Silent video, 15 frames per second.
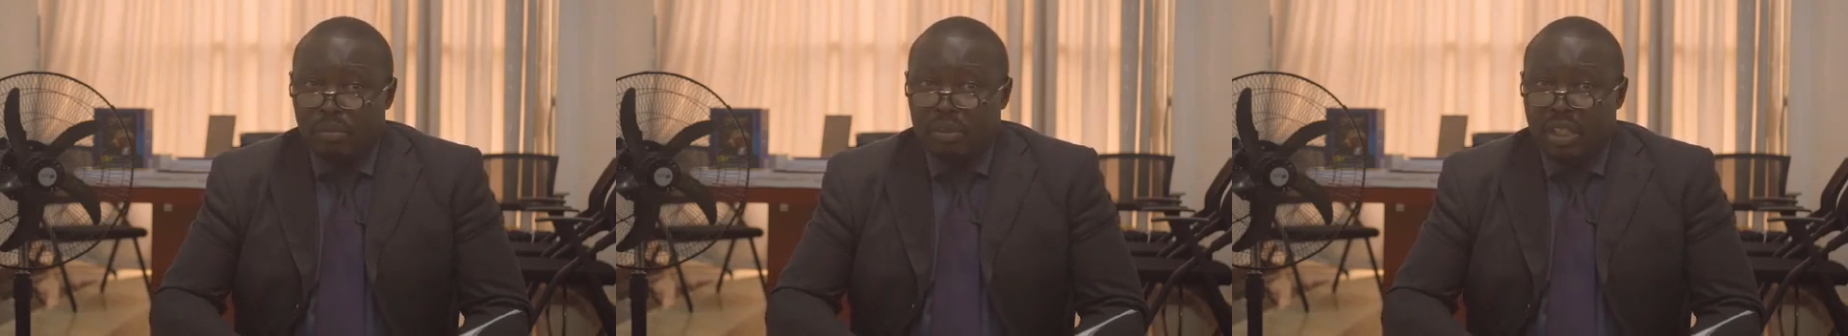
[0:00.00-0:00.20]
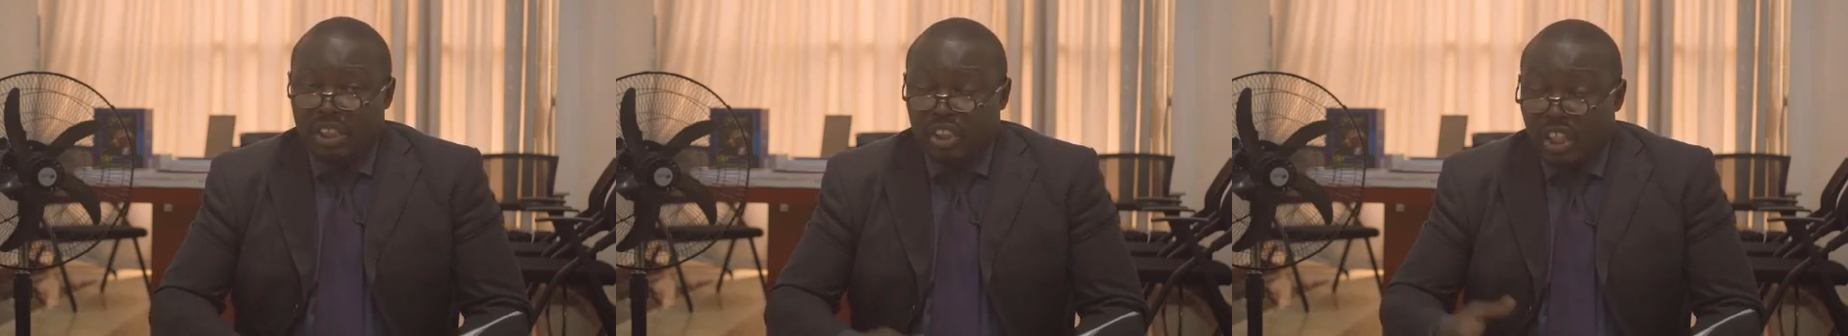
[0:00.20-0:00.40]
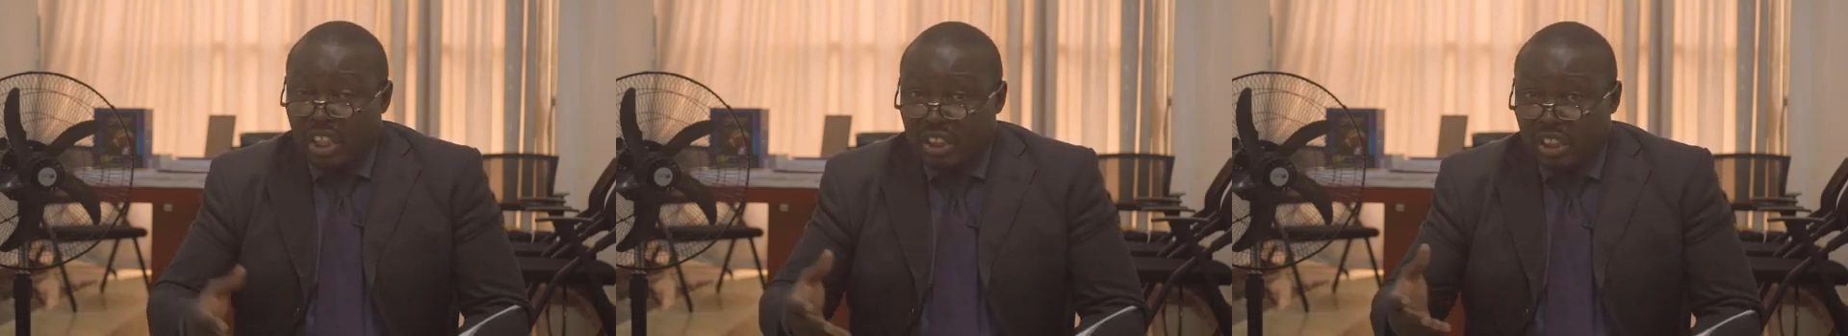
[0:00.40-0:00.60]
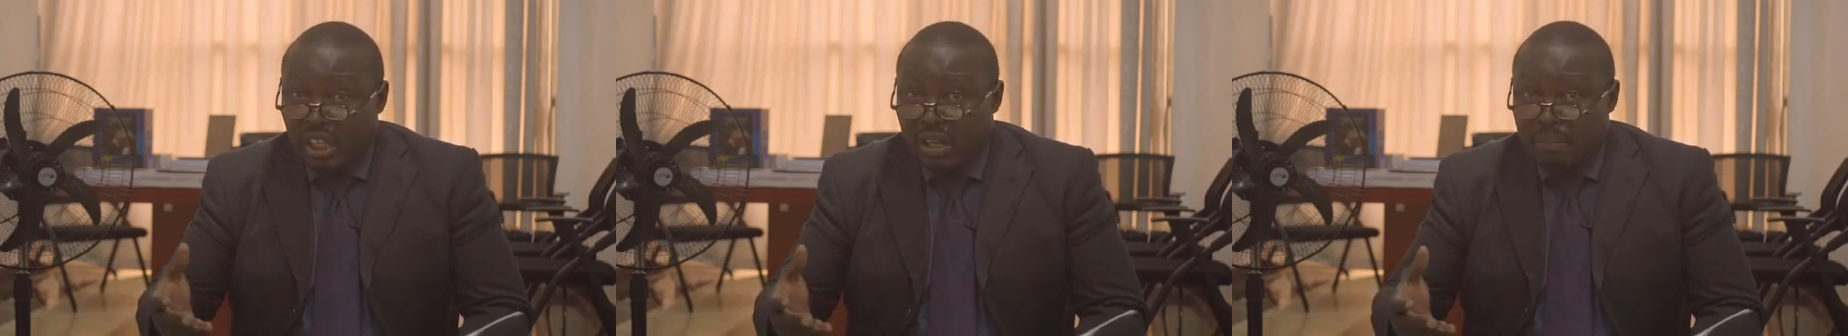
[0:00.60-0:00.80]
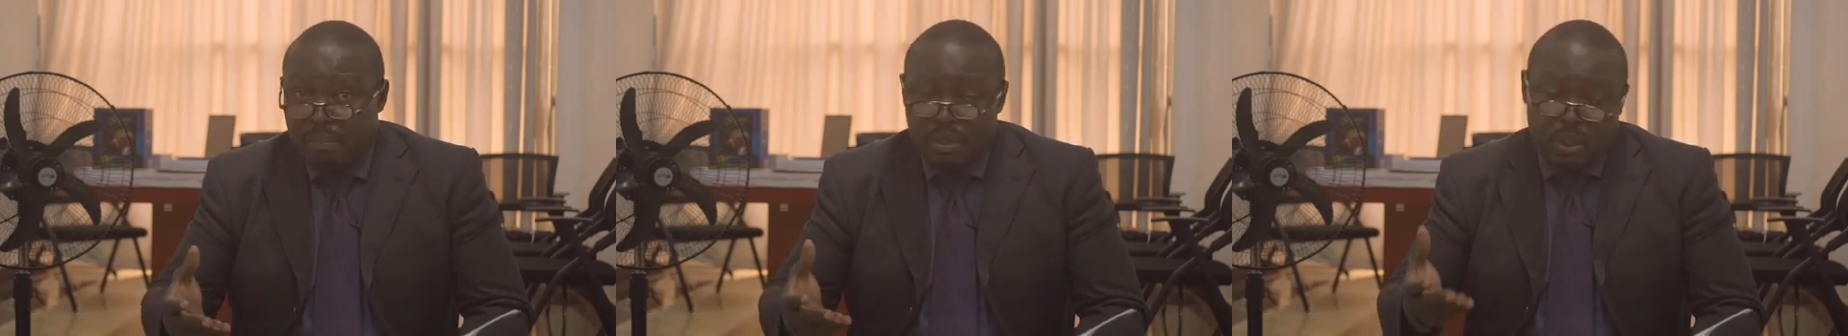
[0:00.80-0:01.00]

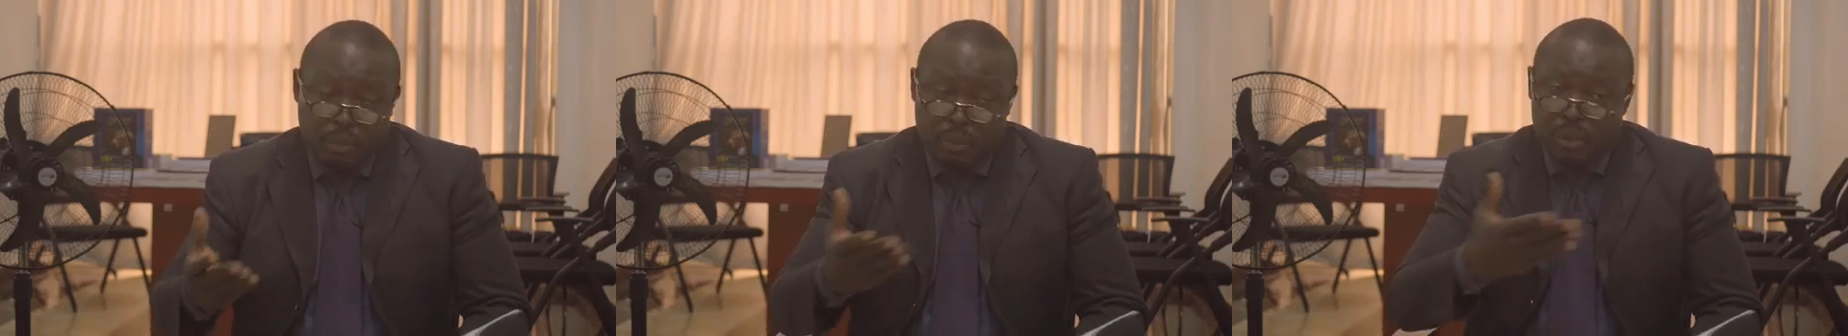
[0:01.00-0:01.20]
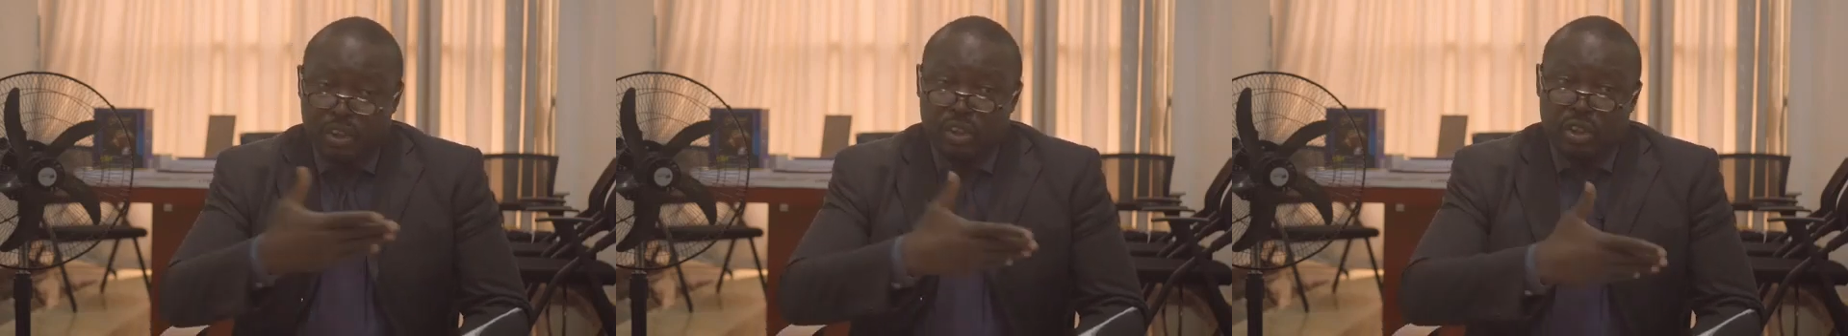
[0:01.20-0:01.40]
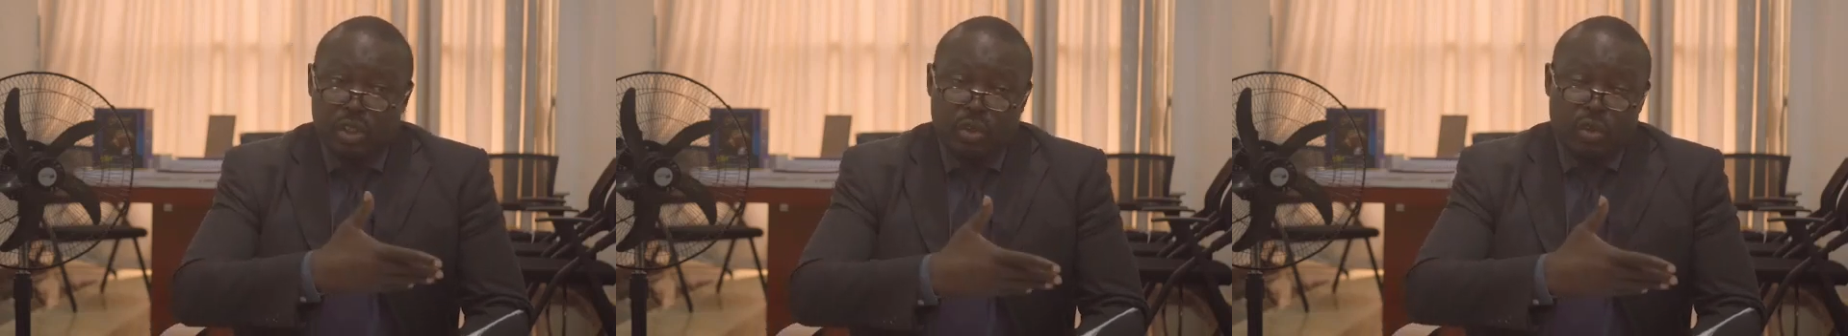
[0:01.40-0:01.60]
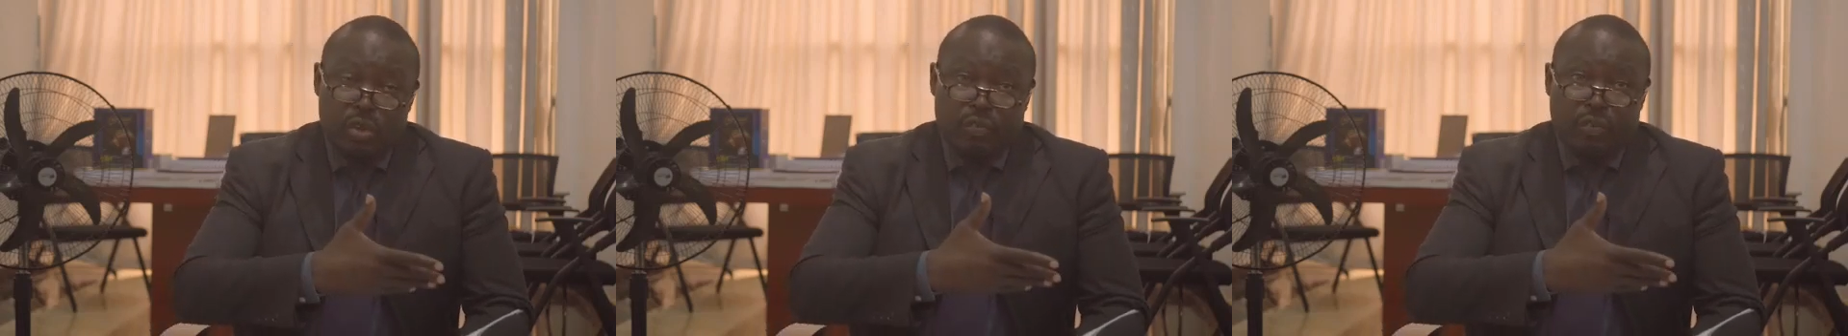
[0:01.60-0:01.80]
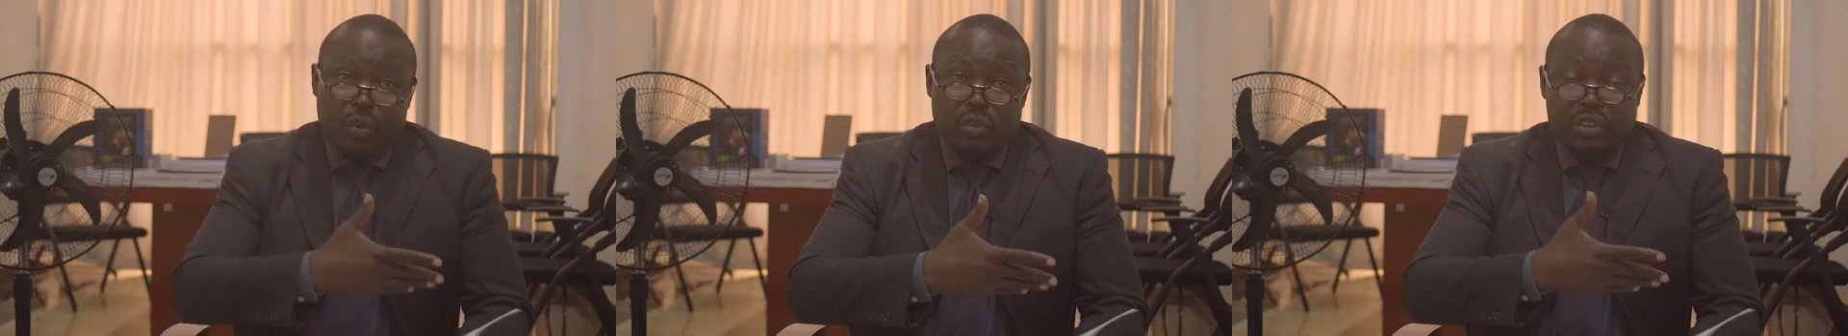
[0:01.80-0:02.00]
Gachacha, Matoput in the north,
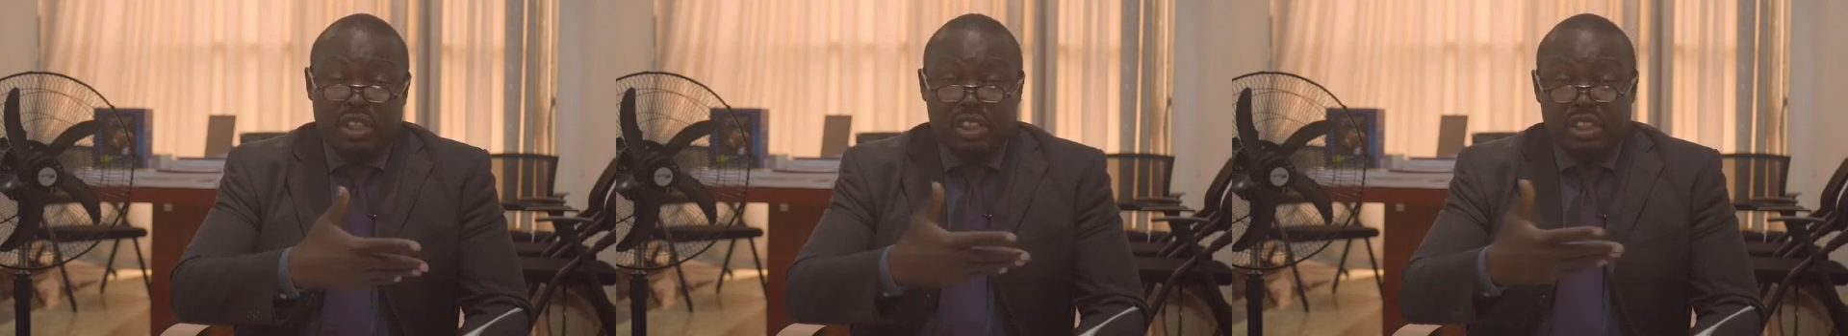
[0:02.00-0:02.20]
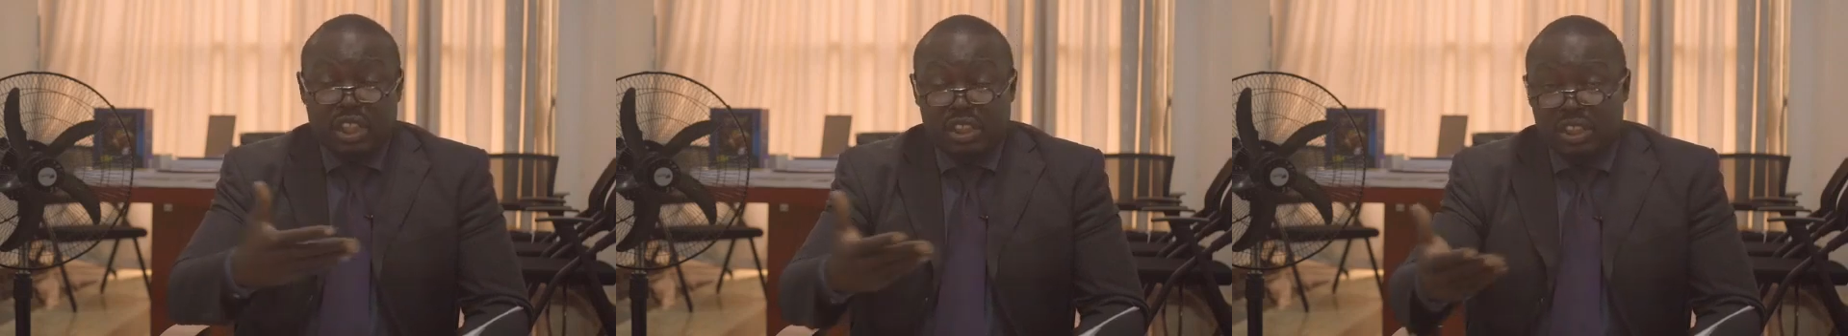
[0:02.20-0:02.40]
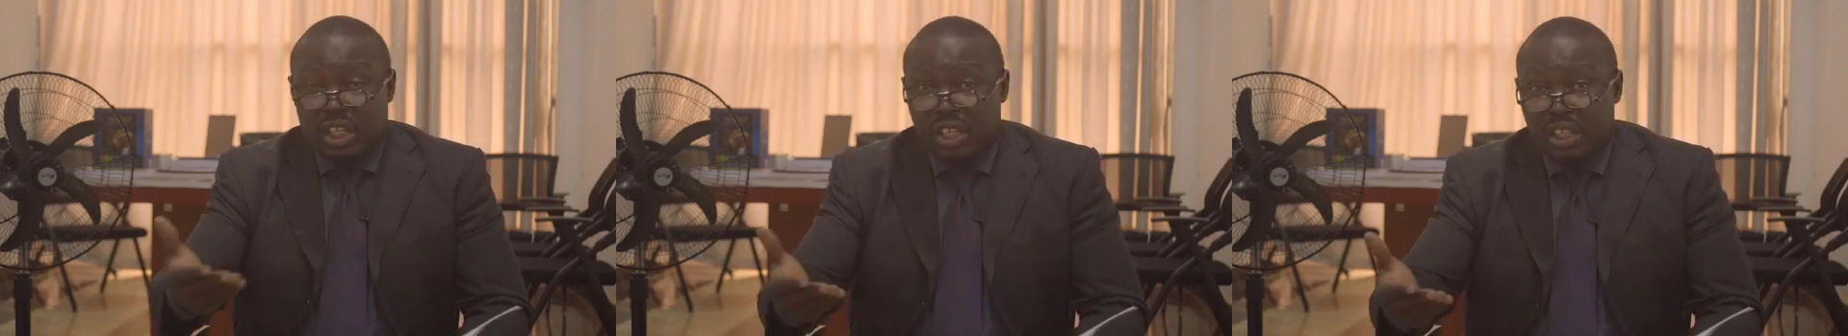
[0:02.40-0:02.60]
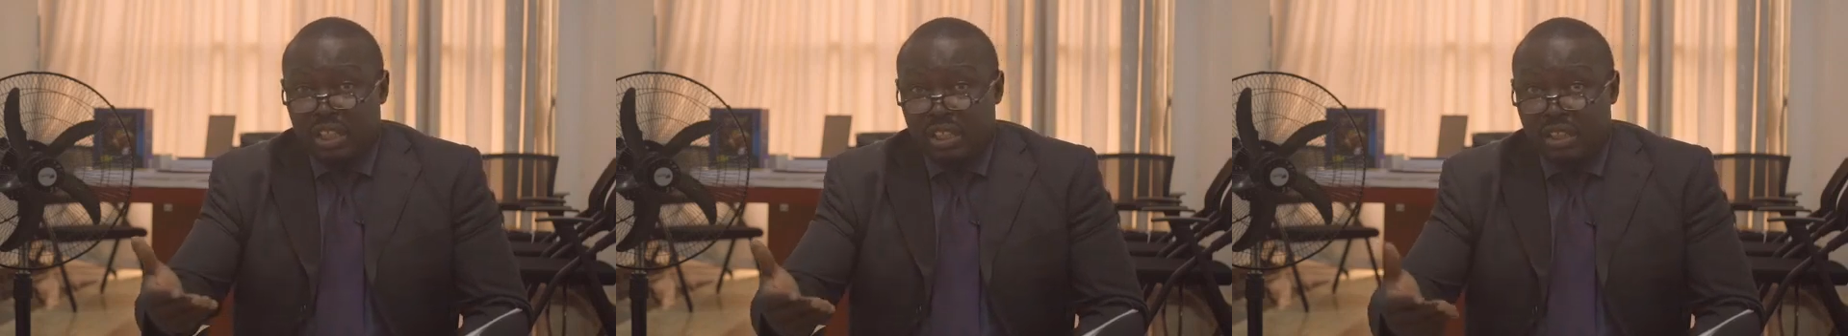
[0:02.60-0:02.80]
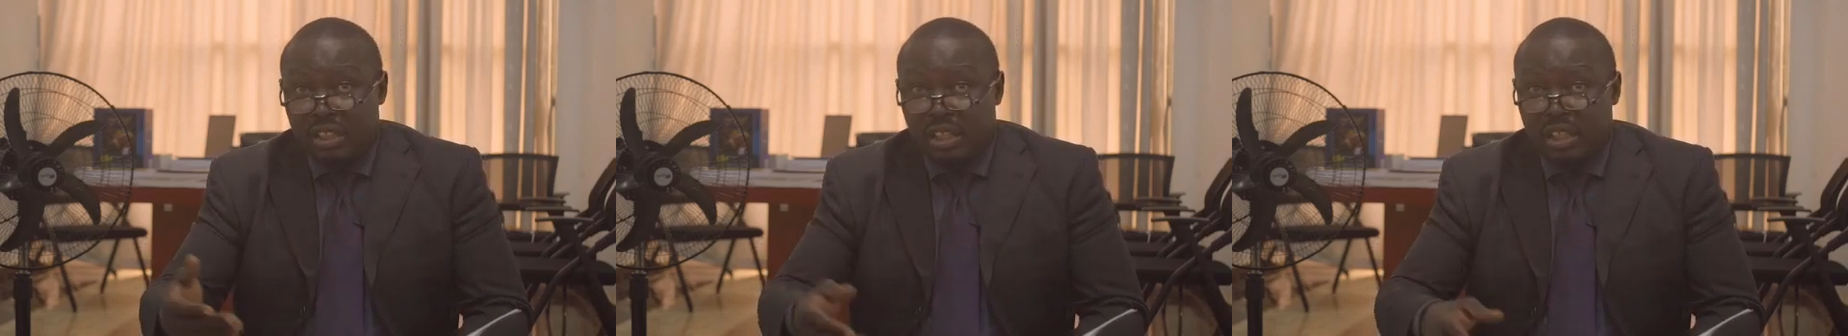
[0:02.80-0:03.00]
of course, Gachacha
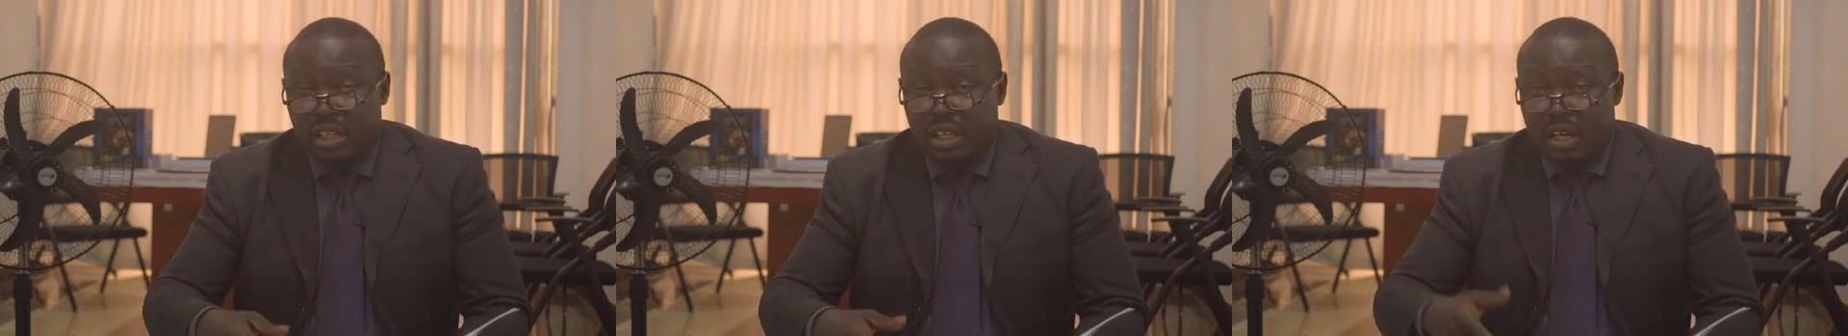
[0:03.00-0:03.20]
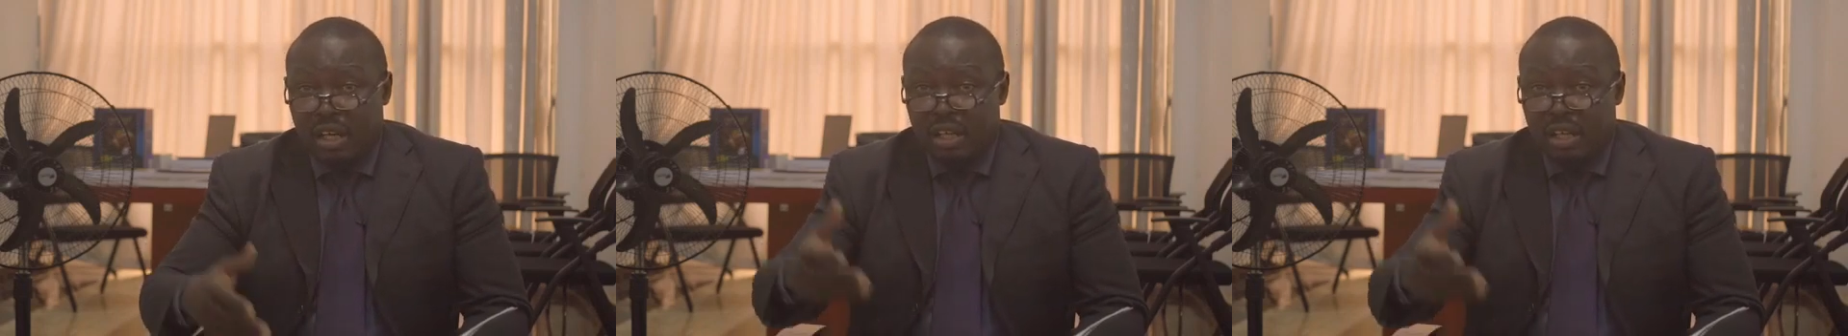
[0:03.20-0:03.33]
in